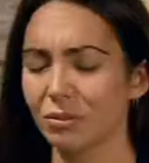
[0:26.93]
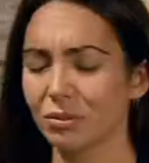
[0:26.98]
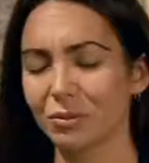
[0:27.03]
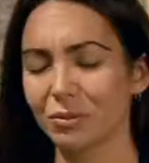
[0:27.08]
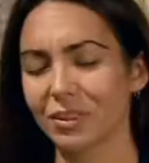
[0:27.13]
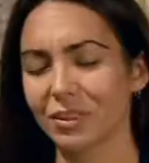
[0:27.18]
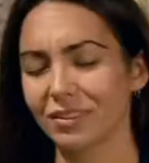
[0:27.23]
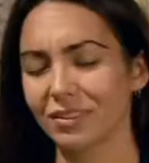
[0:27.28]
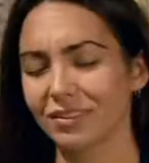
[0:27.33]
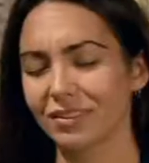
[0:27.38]

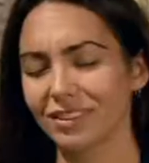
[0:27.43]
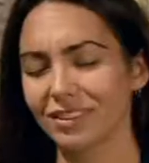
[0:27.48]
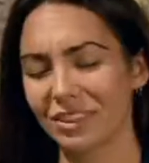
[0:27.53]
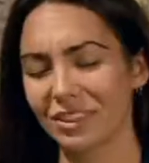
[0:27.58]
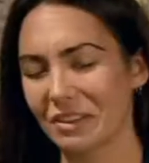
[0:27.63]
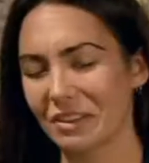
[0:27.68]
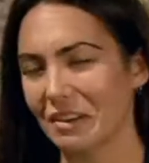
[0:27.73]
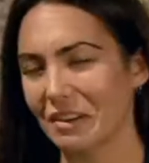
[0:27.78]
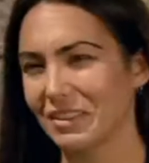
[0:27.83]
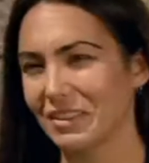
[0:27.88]
Well,
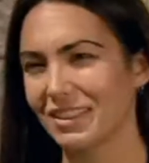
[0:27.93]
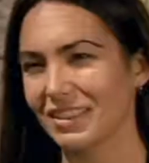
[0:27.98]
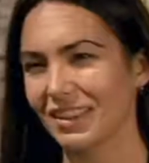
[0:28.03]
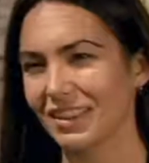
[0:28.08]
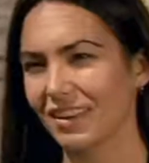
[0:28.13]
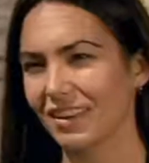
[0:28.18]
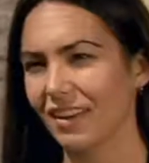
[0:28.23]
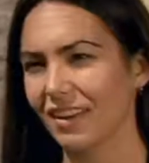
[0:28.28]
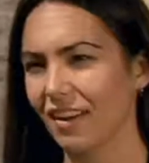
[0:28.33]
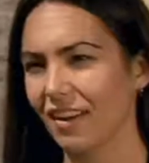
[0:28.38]
sure,
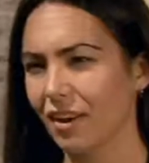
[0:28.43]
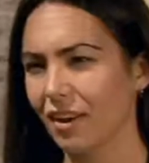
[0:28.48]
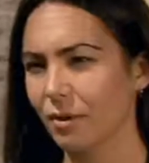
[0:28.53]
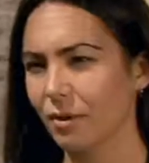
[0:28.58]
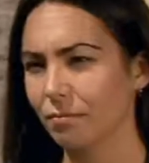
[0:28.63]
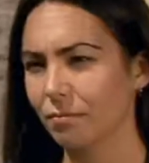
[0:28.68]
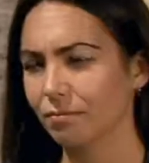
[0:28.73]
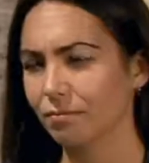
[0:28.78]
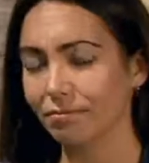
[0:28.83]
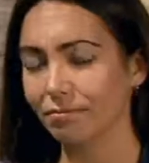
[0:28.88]
officer.
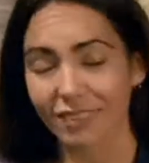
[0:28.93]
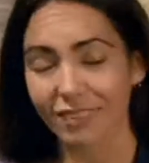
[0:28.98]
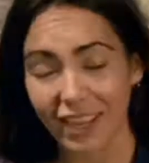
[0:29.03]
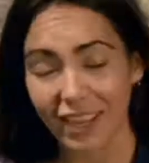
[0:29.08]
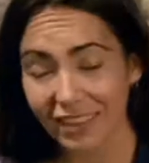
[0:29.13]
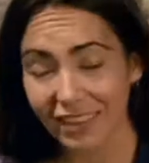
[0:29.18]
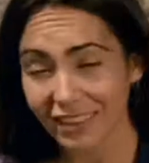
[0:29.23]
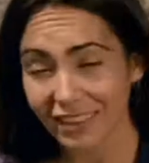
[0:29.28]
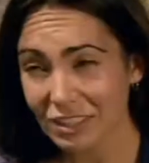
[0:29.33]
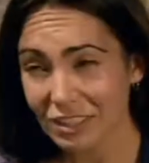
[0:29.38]
I
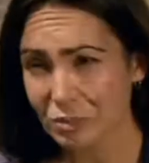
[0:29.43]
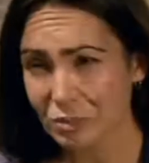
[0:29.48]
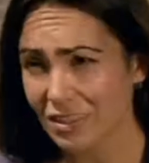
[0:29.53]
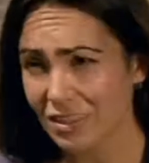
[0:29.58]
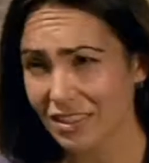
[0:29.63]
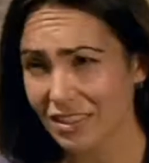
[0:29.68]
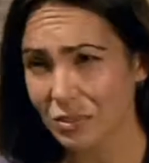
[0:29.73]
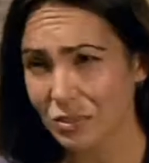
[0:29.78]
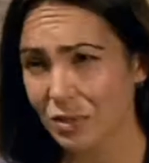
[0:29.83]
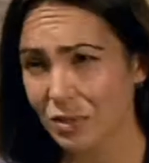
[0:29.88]
didn't think this would be
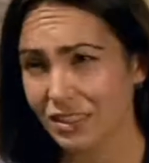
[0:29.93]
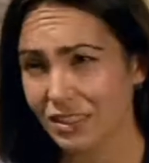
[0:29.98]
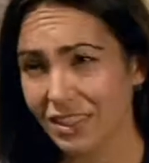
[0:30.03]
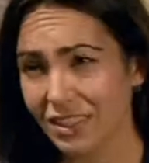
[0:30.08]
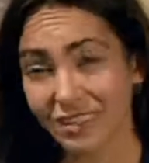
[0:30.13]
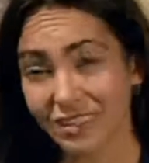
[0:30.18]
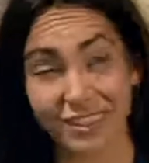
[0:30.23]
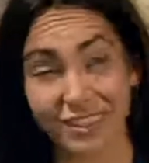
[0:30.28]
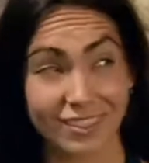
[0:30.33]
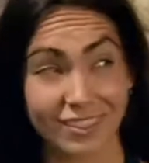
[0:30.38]
such a big
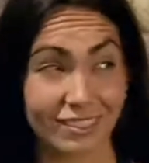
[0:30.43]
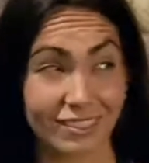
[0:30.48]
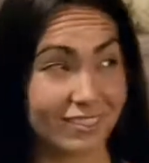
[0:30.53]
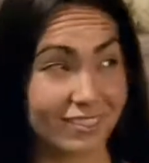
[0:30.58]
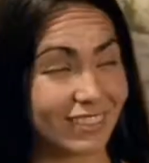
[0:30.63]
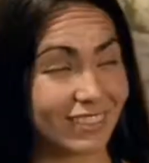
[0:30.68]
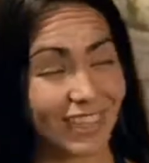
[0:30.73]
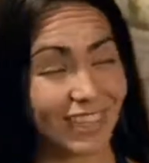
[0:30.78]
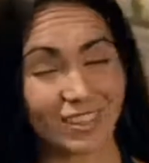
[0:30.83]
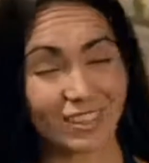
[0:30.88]
deal just
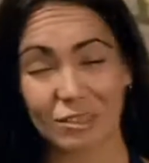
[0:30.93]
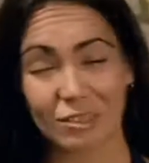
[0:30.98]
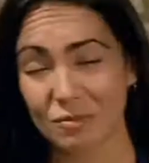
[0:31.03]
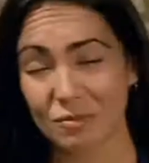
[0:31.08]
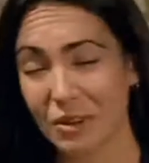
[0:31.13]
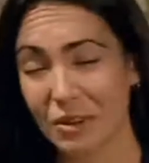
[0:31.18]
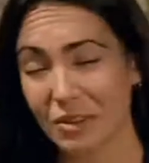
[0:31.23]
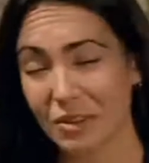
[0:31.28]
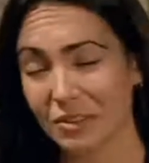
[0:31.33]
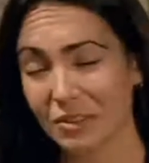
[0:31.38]
taking some
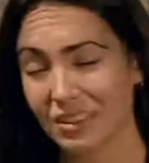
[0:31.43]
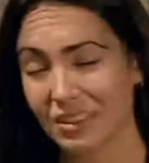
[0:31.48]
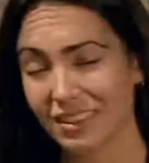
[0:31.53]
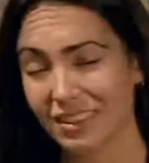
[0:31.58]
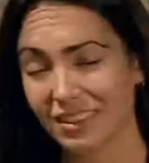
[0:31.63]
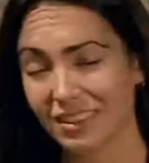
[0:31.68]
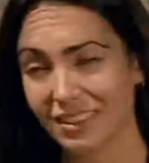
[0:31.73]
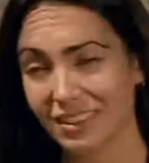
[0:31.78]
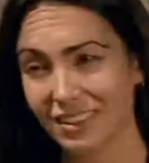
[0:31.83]
photos.